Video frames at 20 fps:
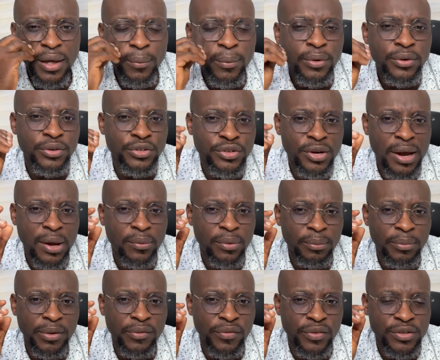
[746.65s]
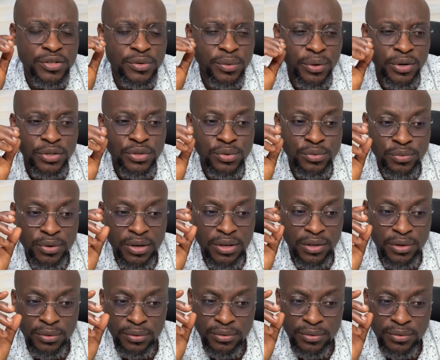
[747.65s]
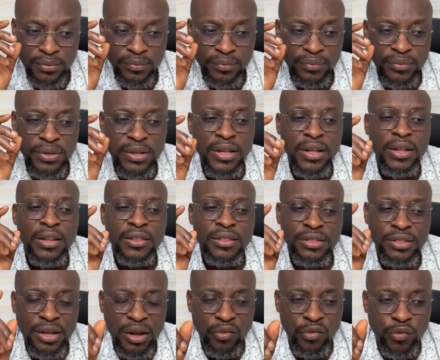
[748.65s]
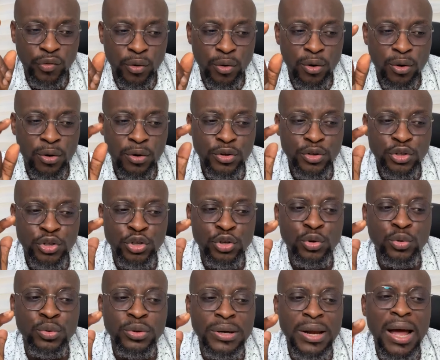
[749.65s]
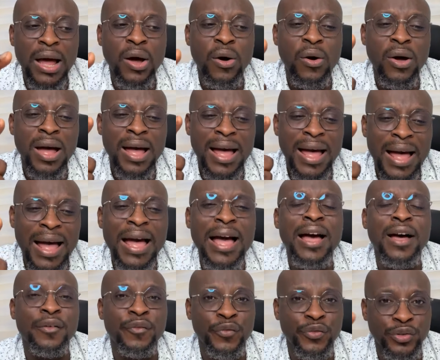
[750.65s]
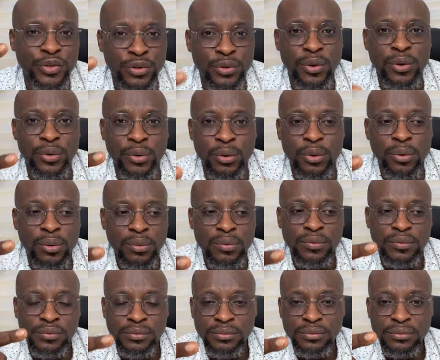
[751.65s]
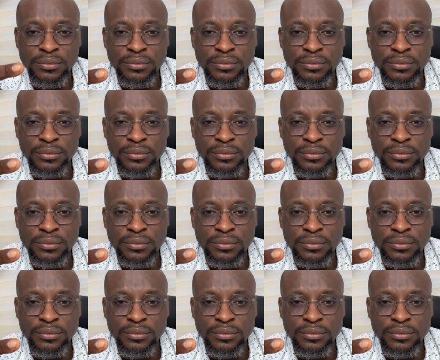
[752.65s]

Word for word: I want you to track with me, verse twenty-two, really good. Therefore, you now have sorrow,